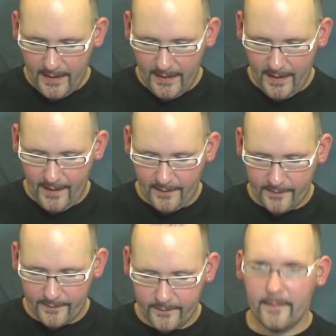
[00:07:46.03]

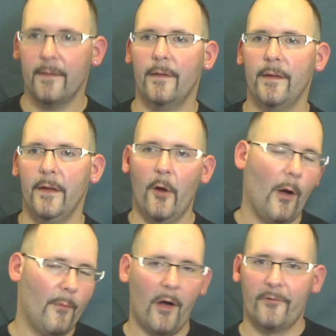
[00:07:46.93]
And, you know,
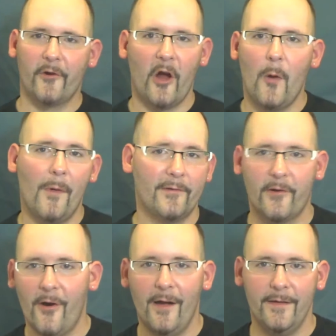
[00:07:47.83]
I'm not sure how much
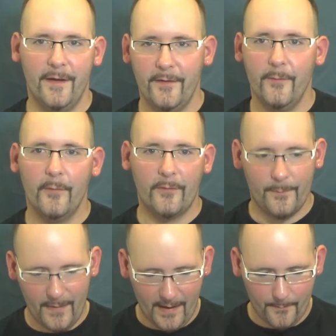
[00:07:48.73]
cotton you
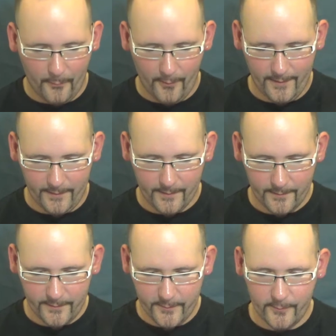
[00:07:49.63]
used, Bad Boy
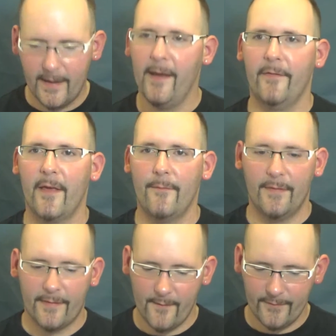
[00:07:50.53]
UK
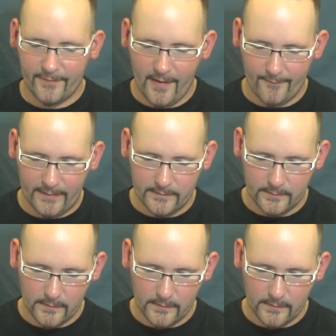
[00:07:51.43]
777.